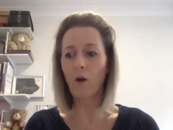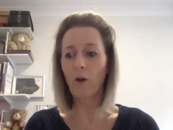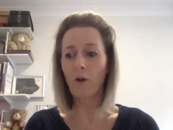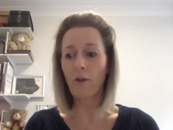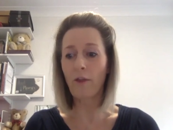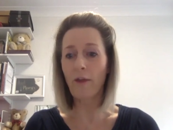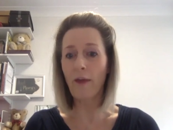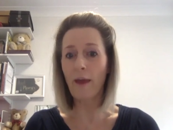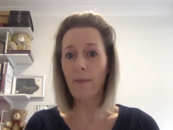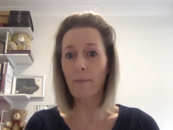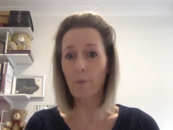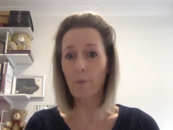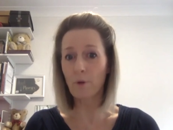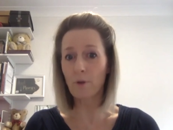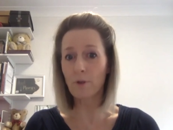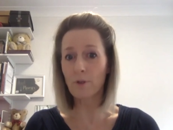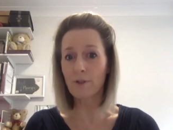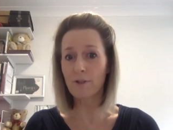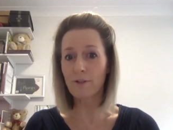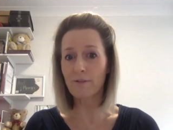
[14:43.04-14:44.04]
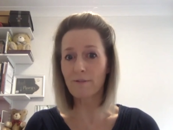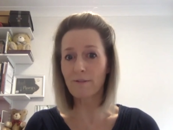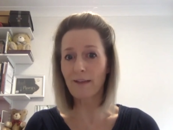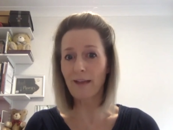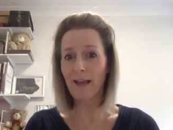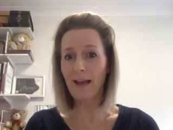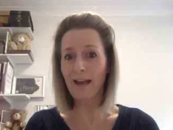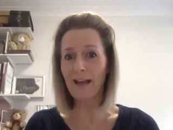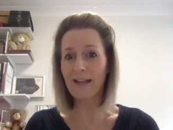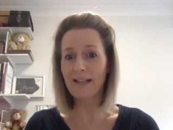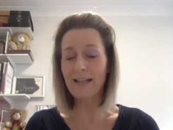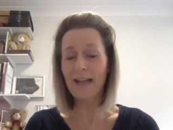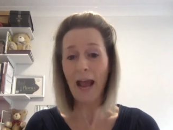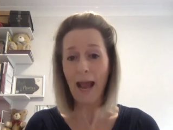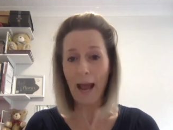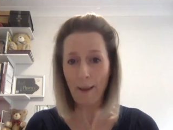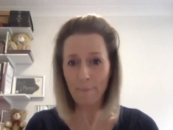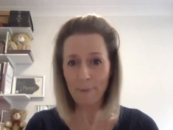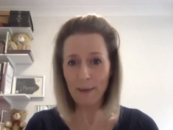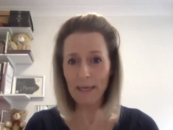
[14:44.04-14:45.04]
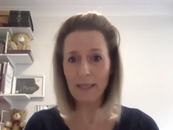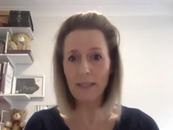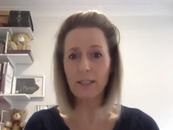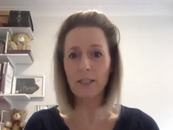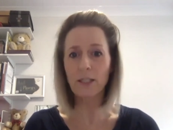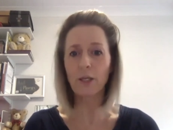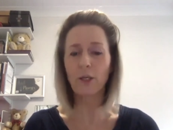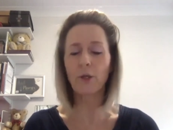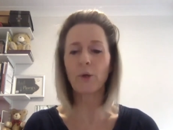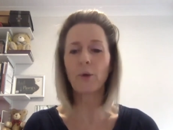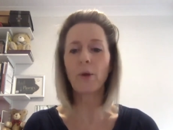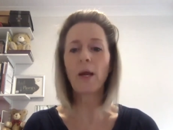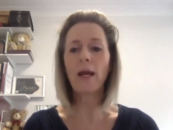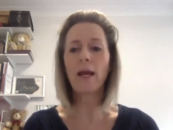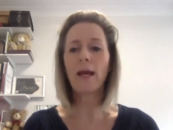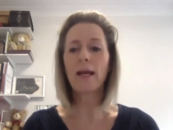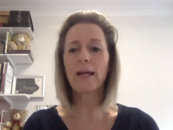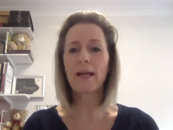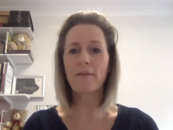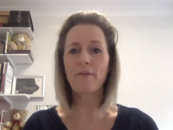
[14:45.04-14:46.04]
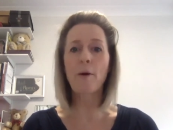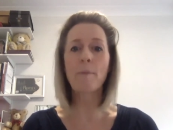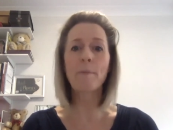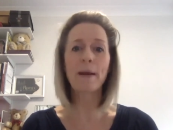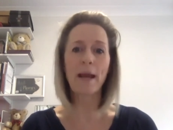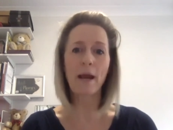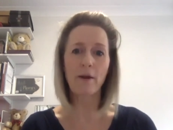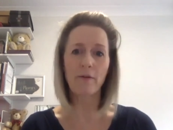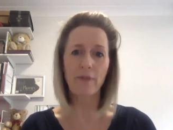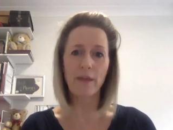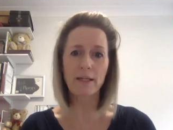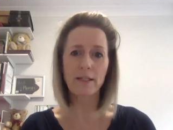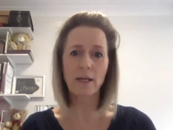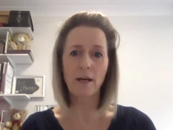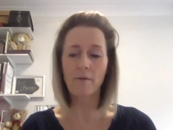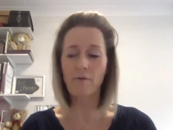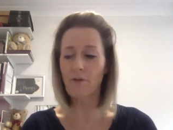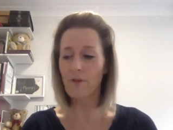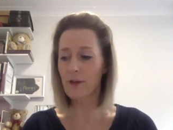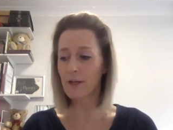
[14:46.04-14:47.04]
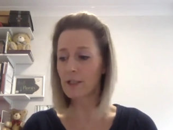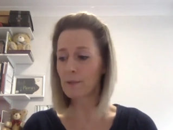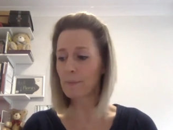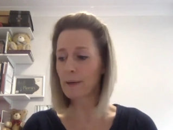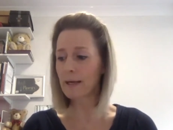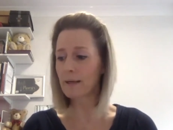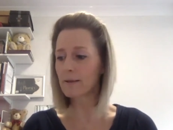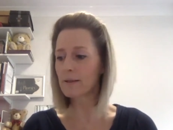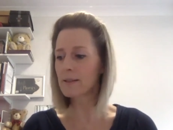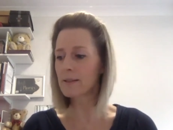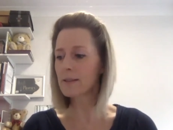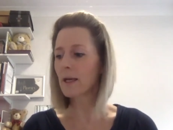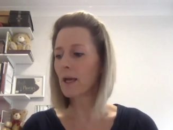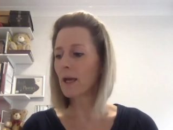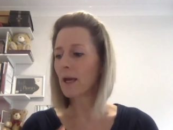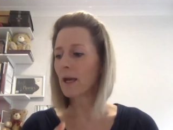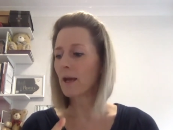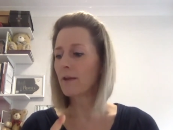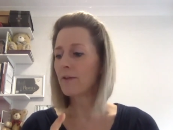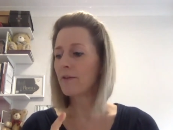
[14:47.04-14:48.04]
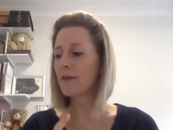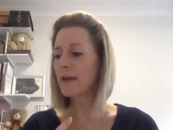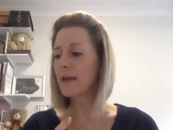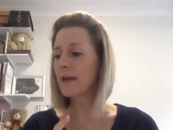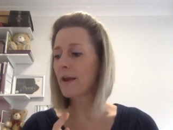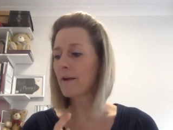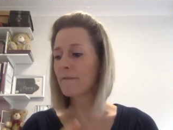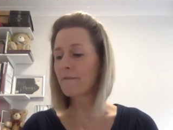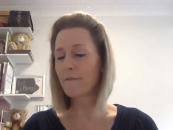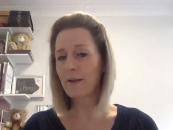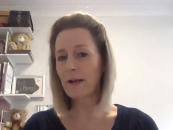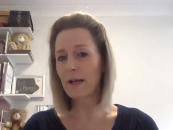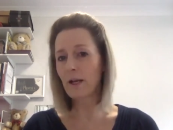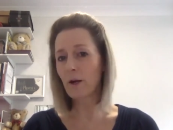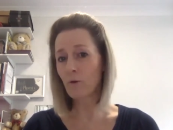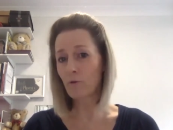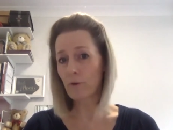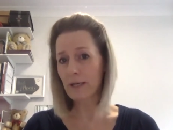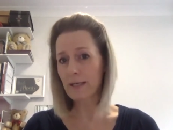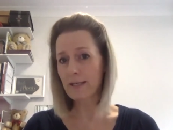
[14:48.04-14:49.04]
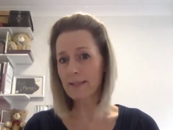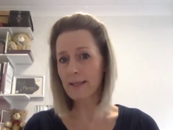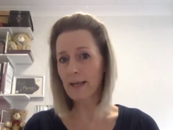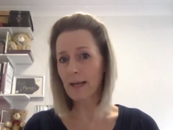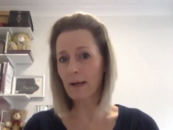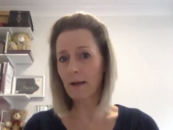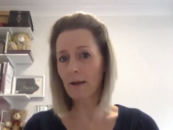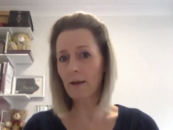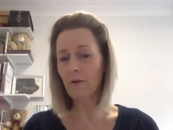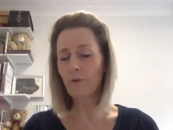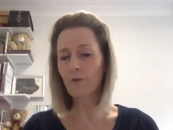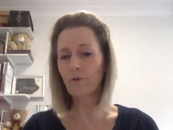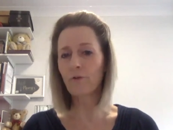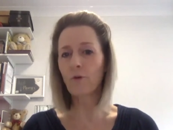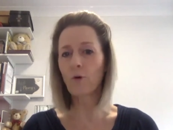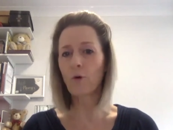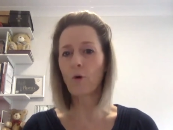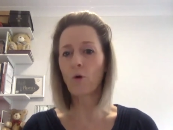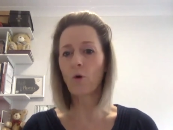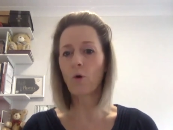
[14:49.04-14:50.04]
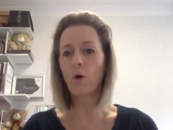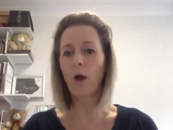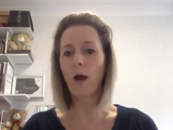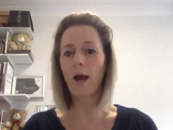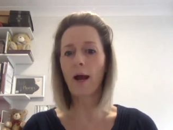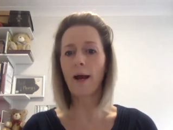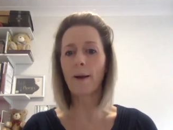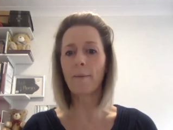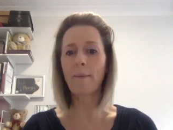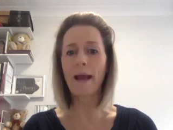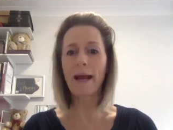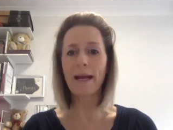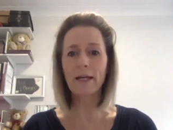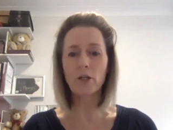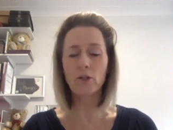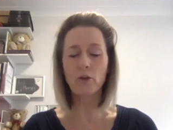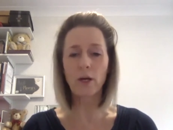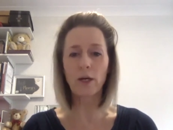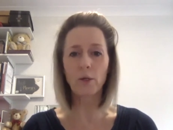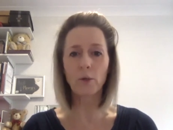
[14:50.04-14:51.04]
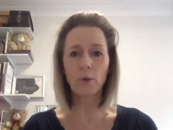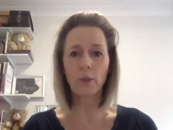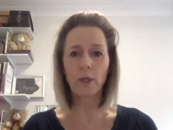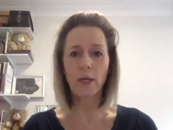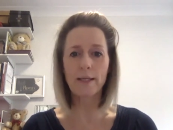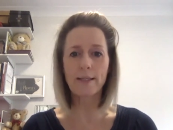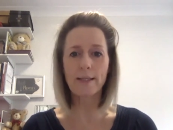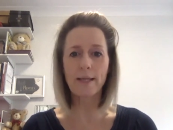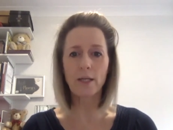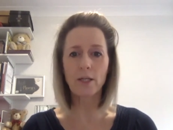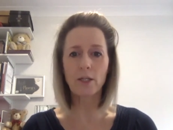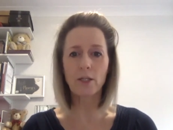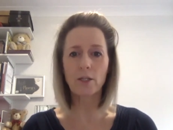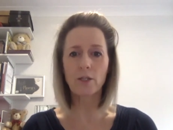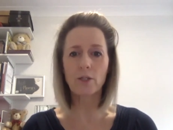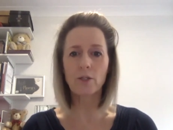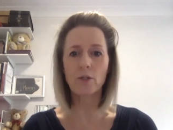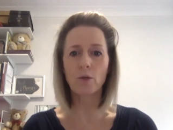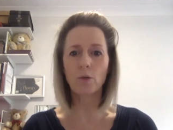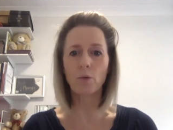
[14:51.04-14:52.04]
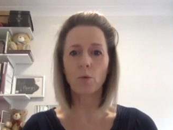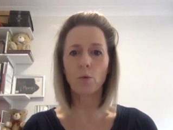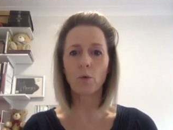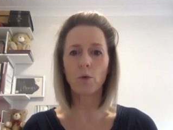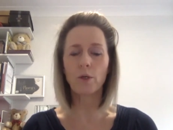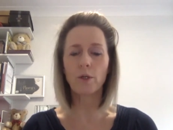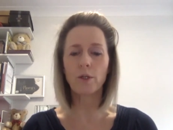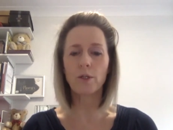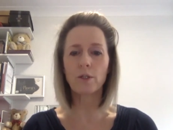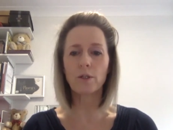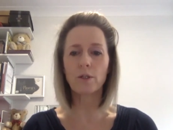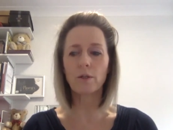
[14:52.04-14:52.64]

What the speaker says: their books and happy to give up an hour of their time for £30. The affiliate reseller for any training organisations that would,